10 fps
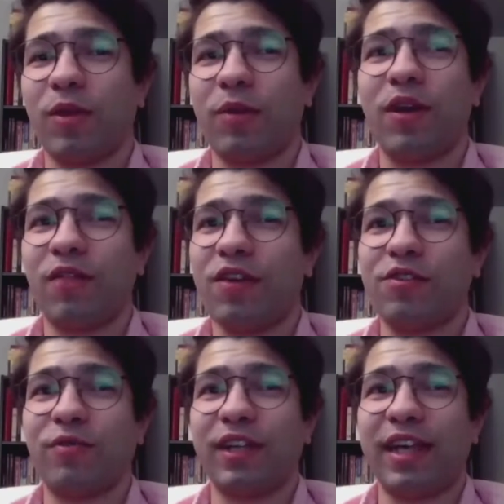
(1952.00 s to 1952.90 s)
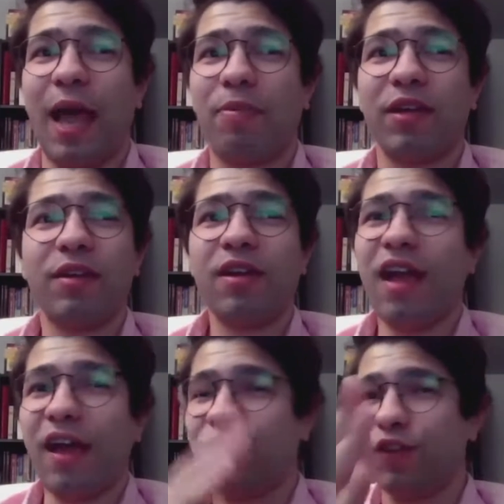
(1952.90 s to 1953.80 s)
It'll make my advisor really happy.
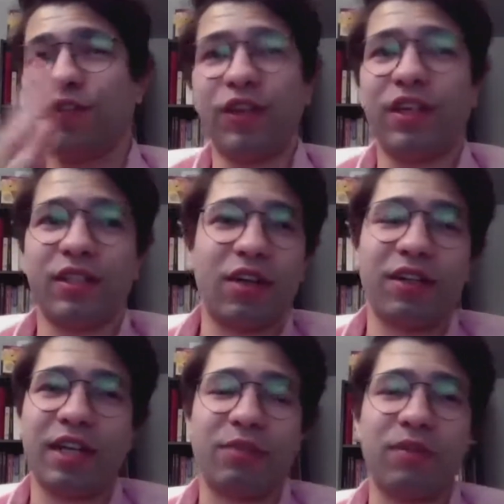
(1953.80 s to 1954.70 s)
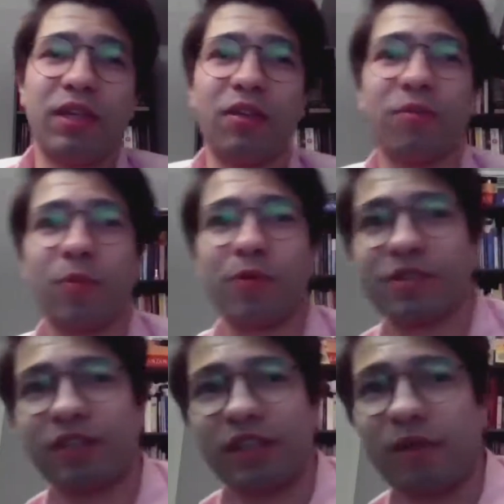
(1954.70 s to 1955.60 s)
And feel free to contact me on my
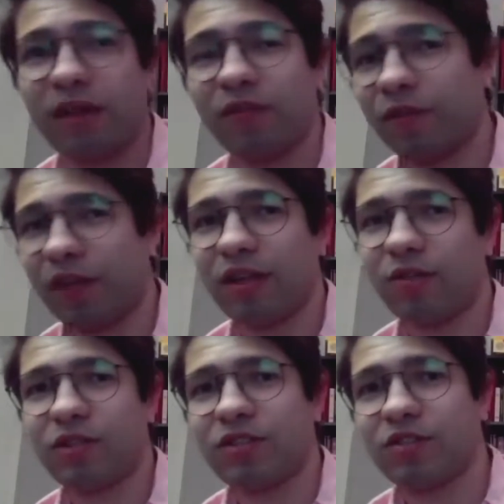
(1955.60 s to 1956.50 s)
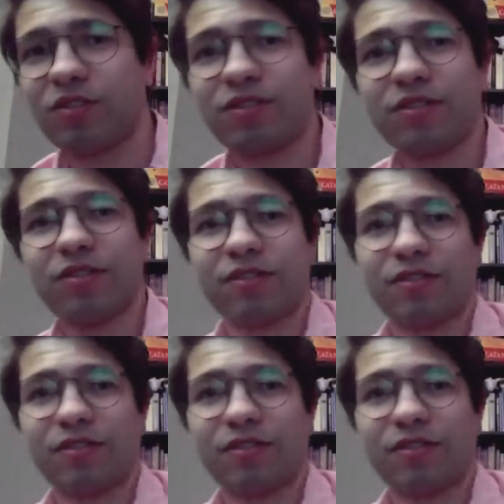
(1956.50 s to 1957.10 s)
personal email with any questions.